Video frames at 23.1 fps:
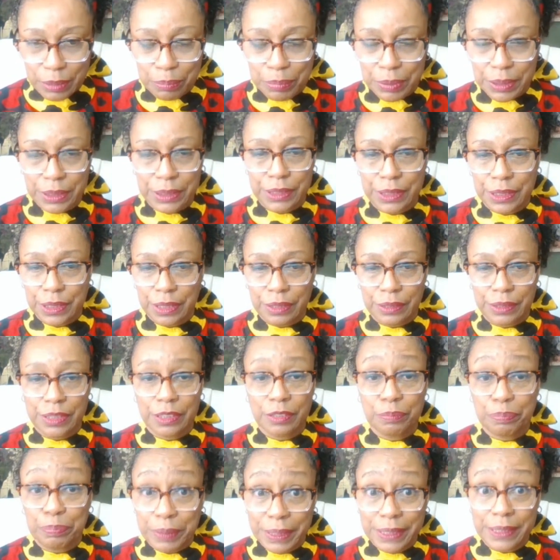but you know,
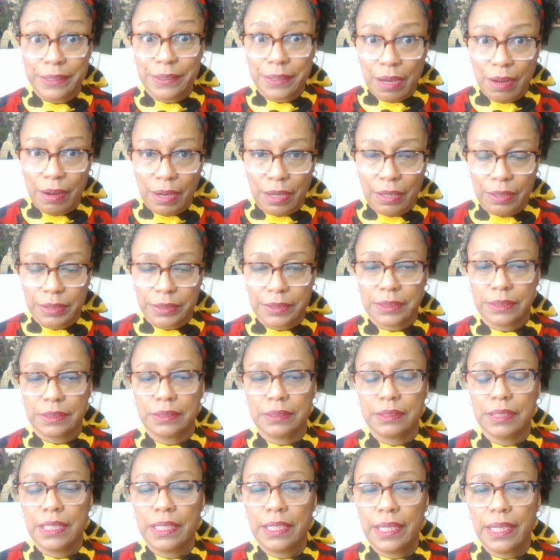they're big dogs
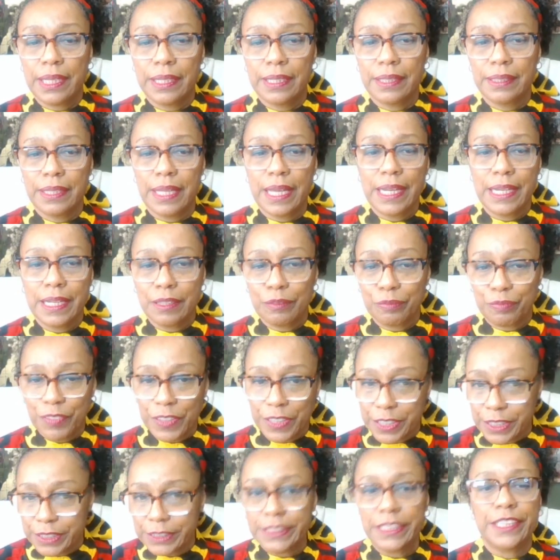and they are
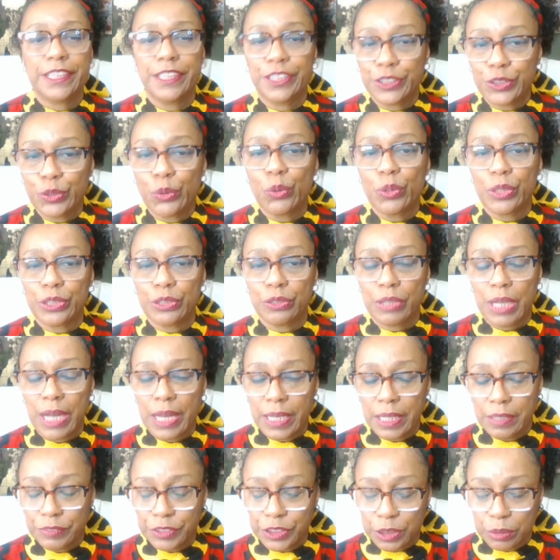very territorial. I
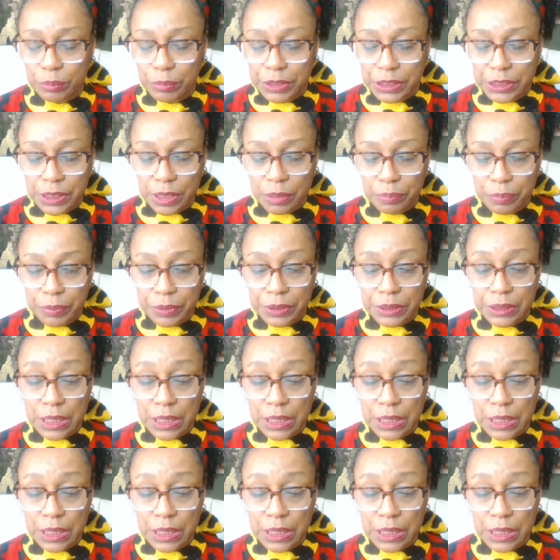have German Shepherds.